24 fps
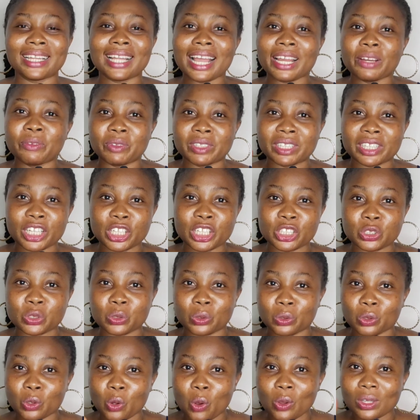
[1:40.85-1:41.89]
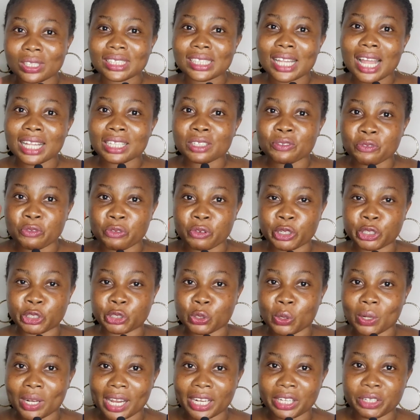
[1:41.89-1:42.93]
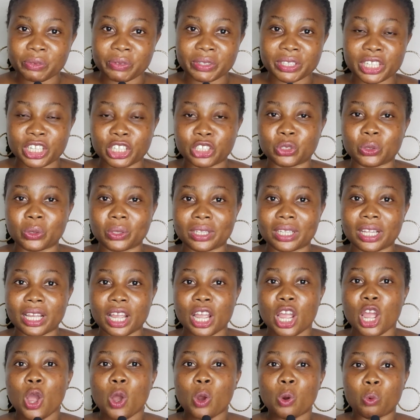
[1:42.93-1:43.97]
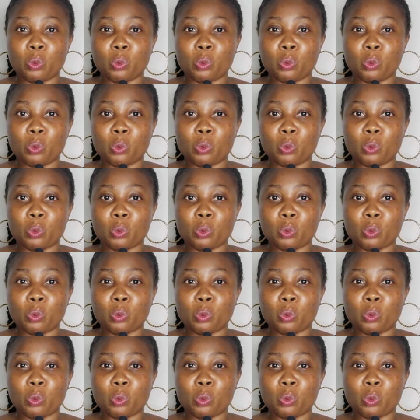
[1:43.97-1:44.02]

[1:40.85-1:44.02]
and that irritation, constant friction and irritation there,